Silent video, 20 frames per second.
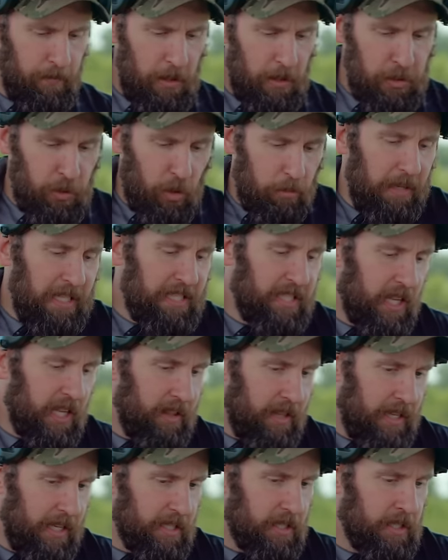So we're
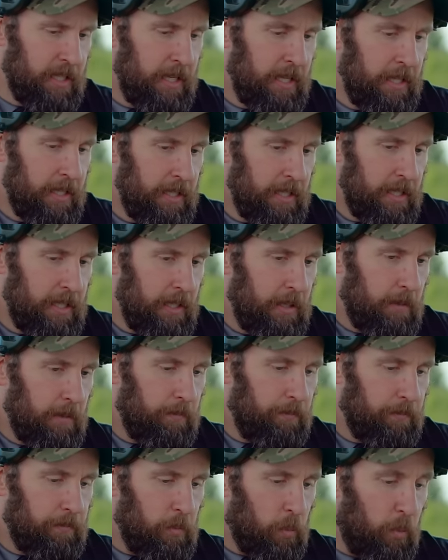missing this
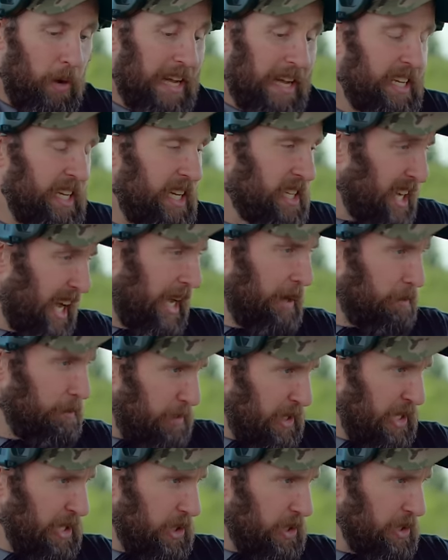recce type
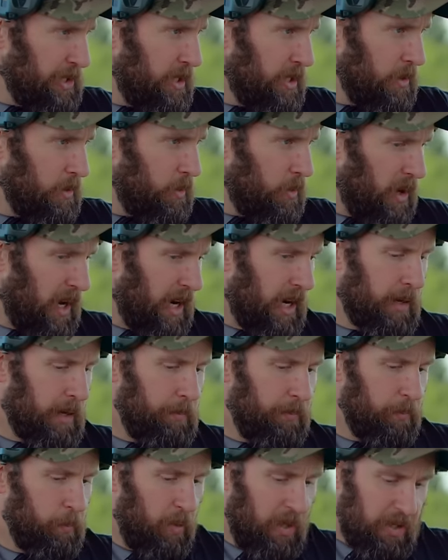build where
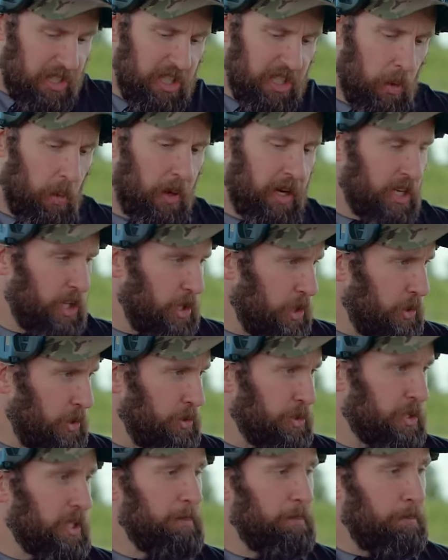we still want to
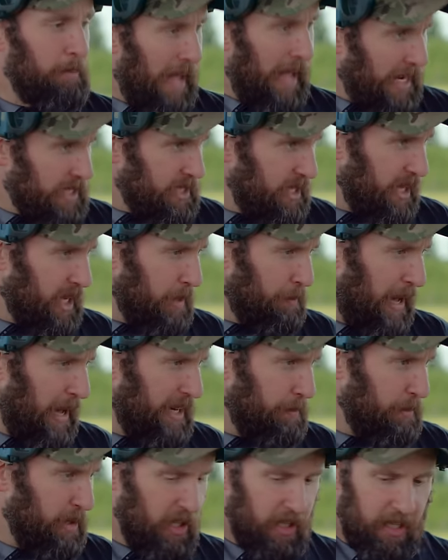use magazine
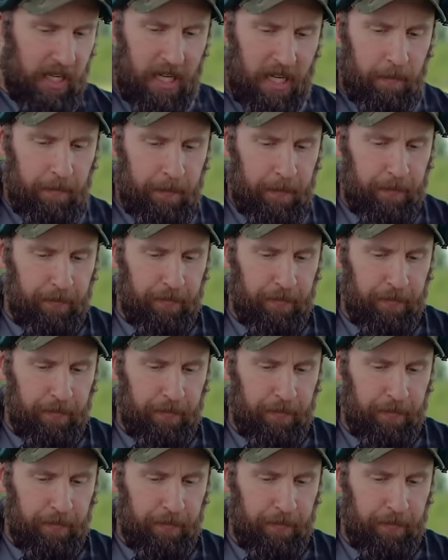compatibility